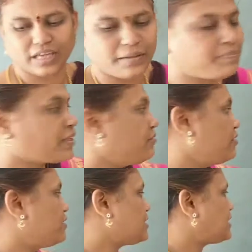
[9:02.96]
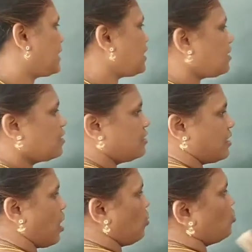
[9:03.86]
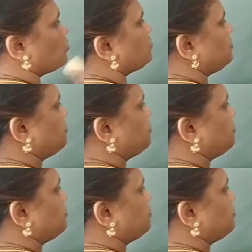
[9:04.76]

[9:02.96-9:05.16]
Okay. We will see now.